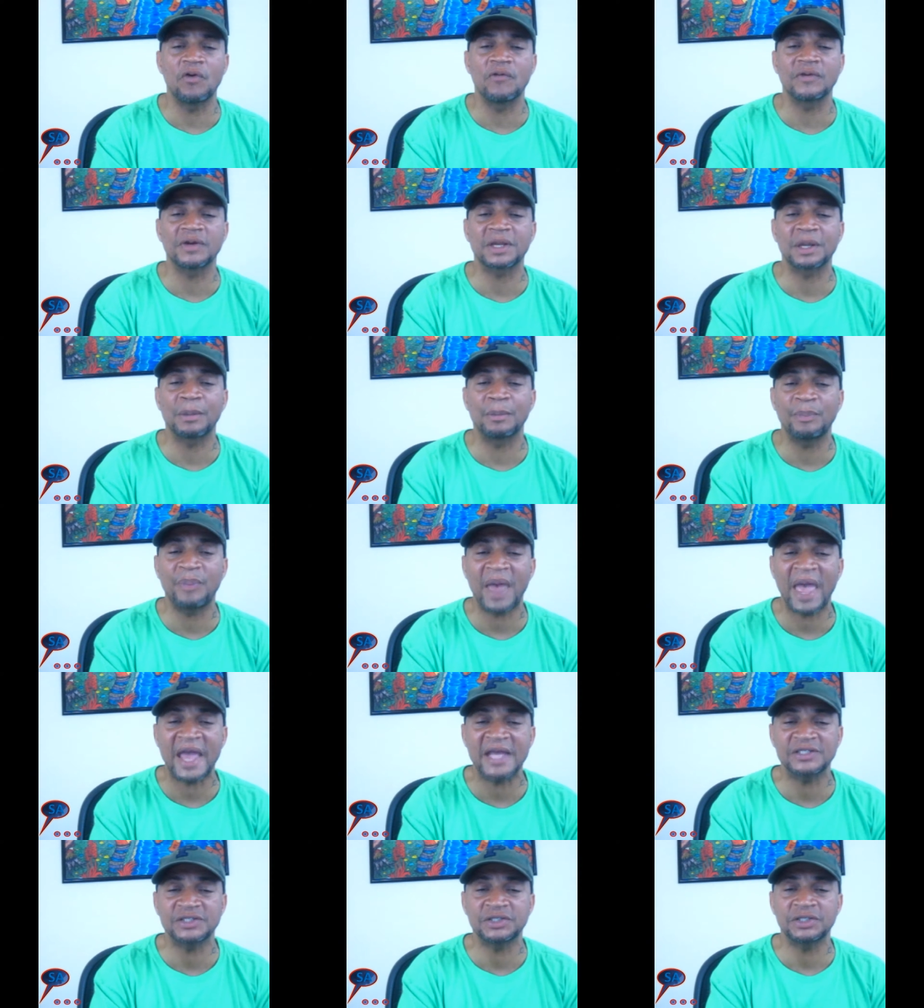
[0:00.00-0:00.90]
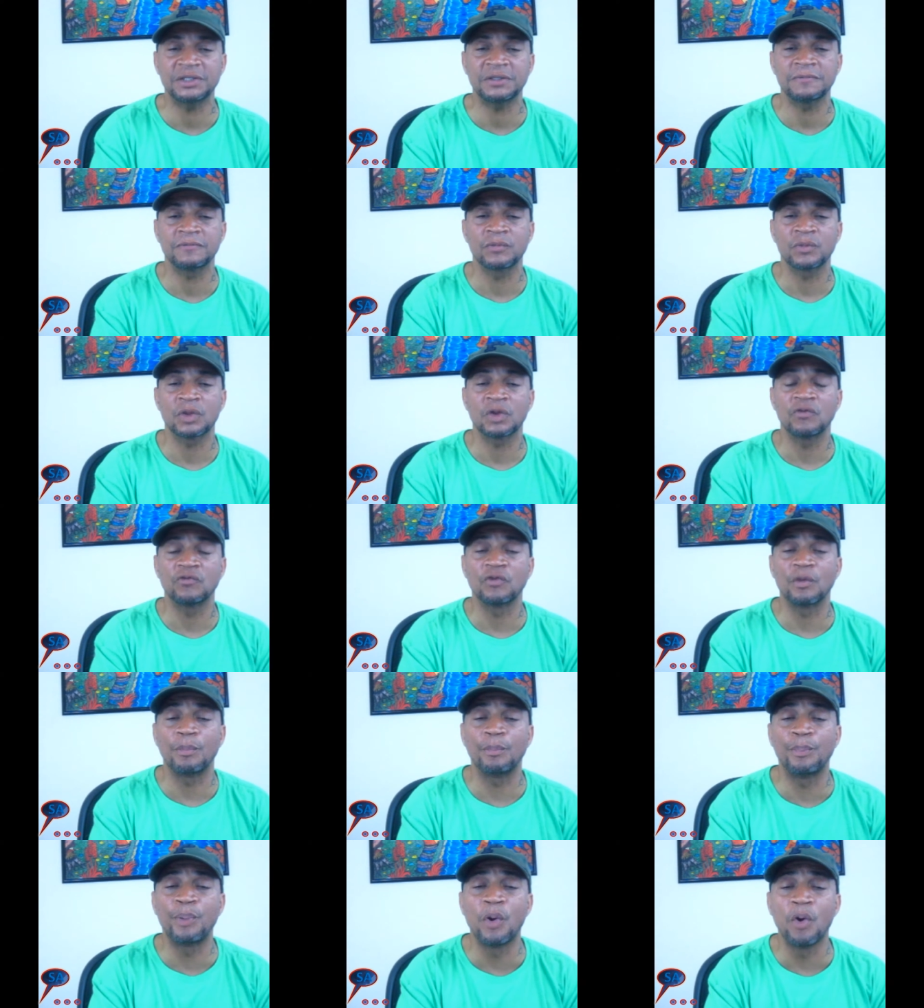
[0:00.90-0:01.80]
over compassion,
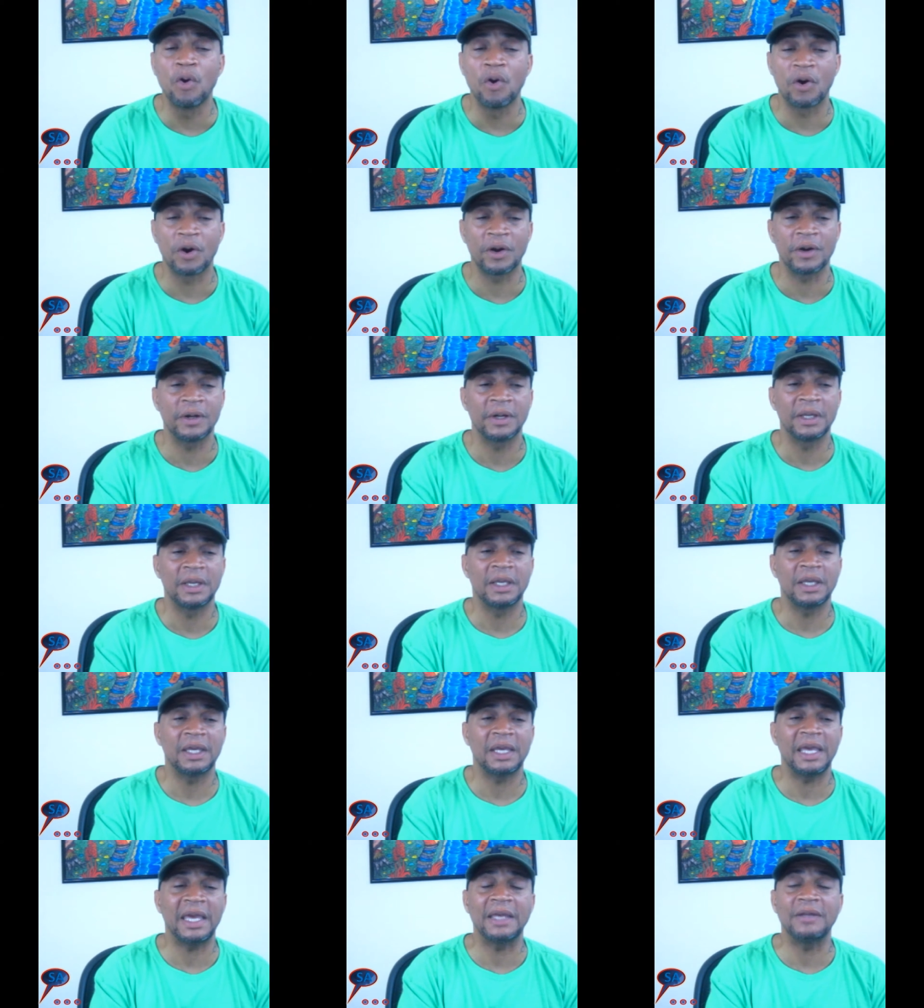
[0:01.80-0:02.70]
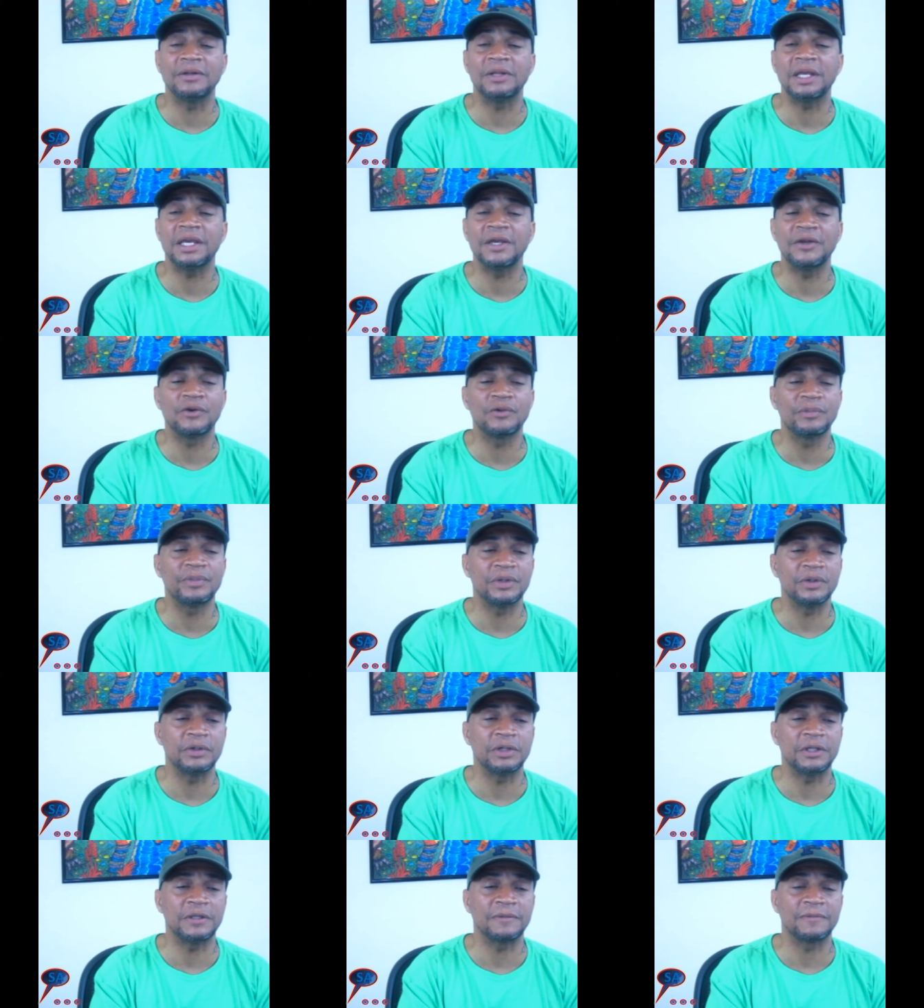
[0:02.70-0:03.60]
rapport, and inner
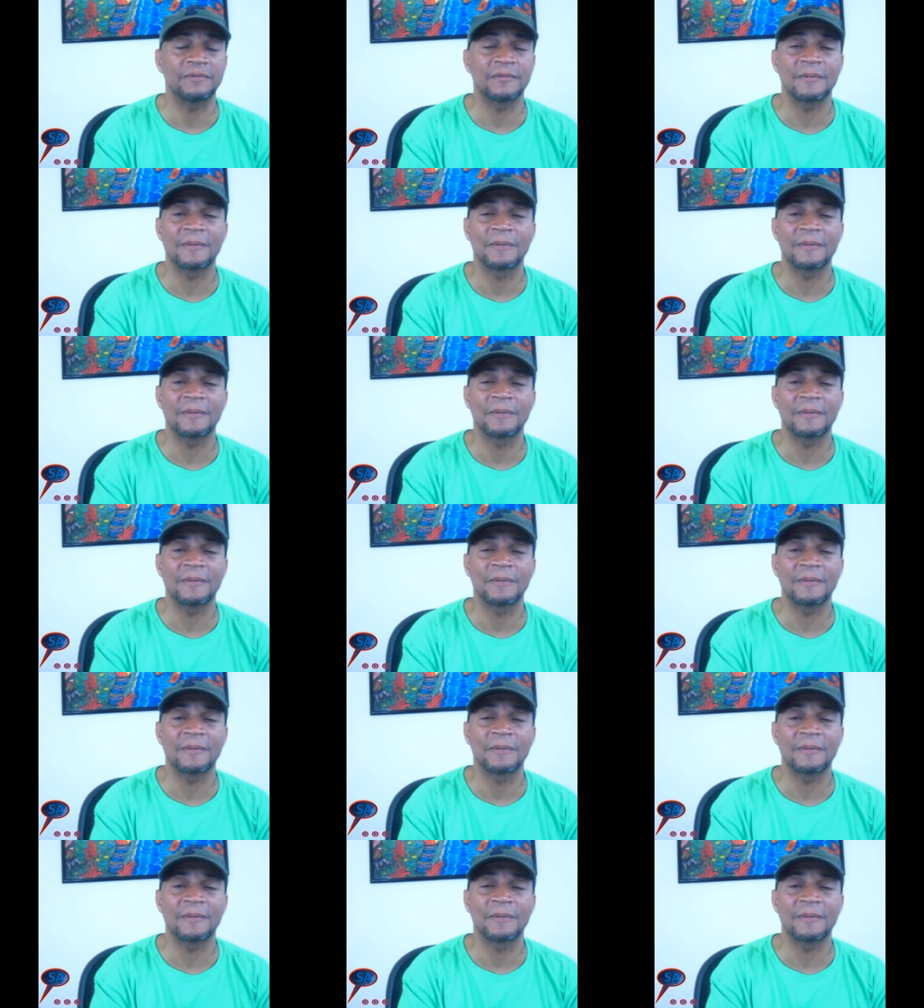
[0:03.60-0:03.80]
beauty.